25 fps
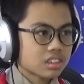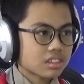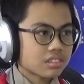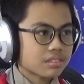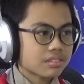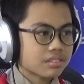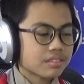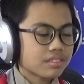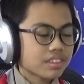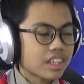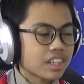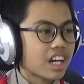
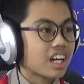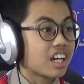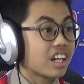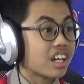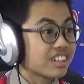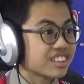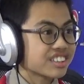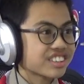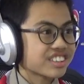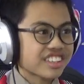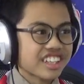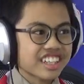And yeah,
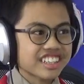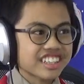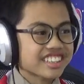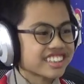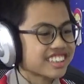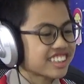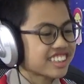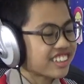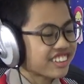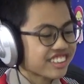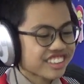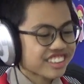I also had
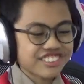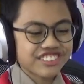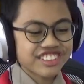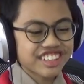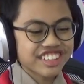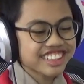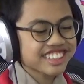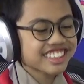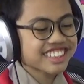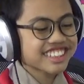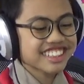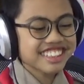the same
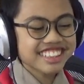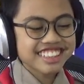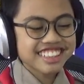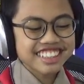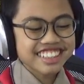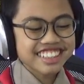experience.